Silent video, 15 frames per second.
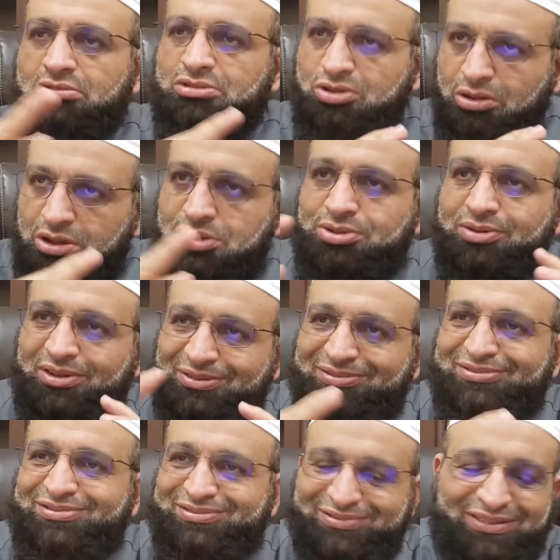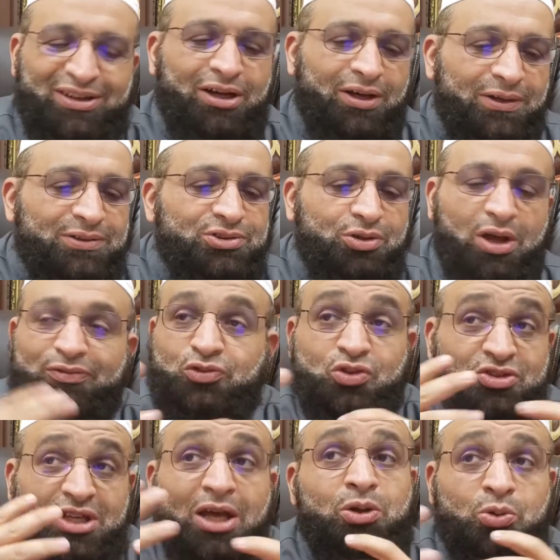So each one, so you have to
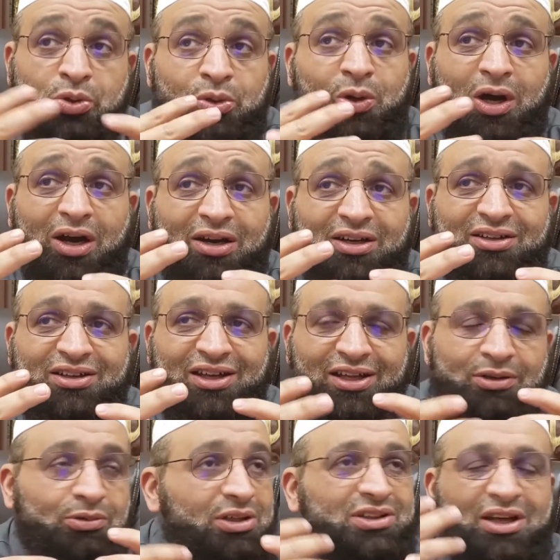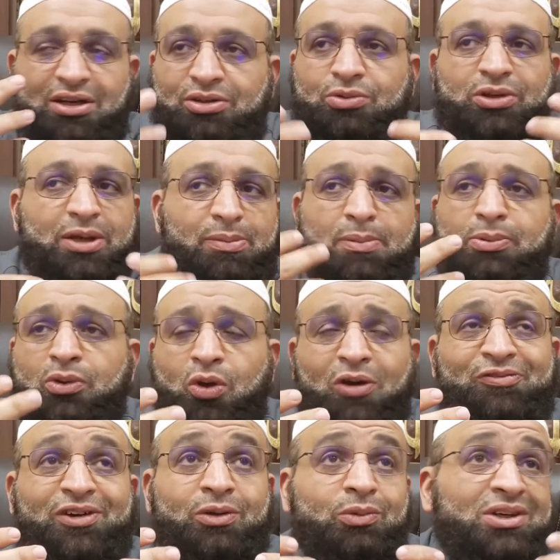decide who you are and what are you capable
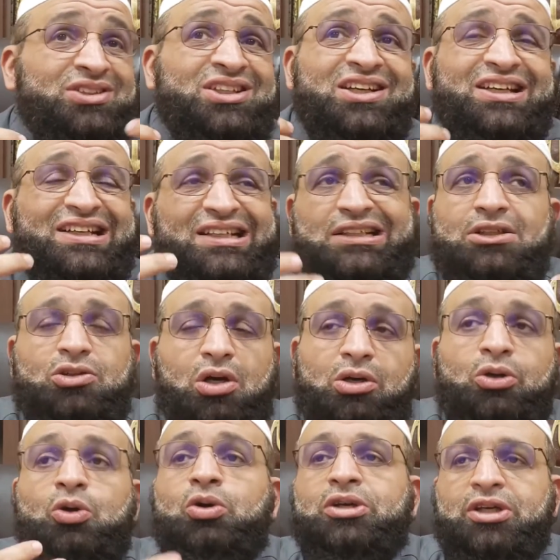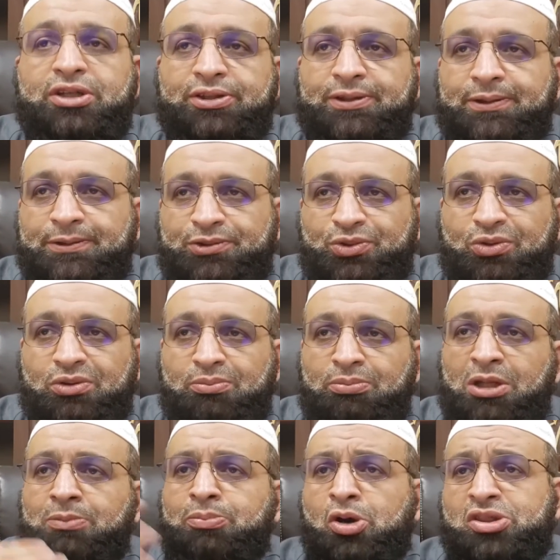of and what you are longing to.
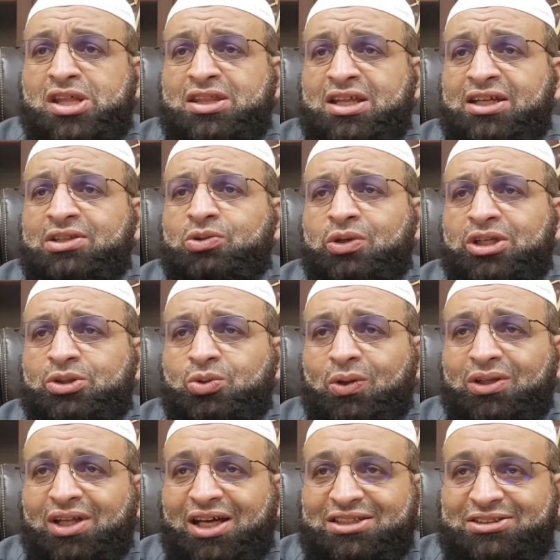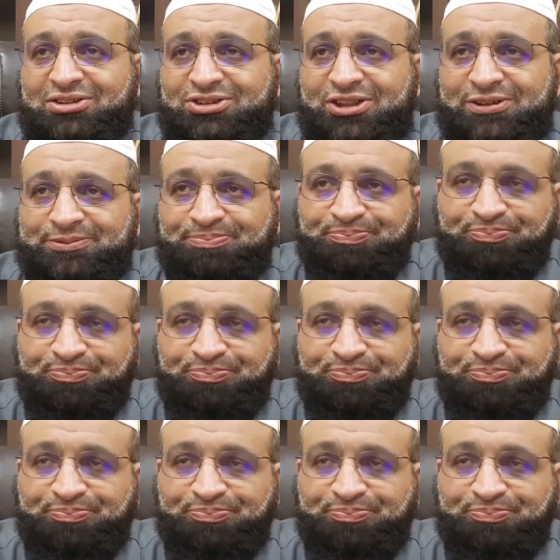But both at the end will lead to Allah Azza wa Jal.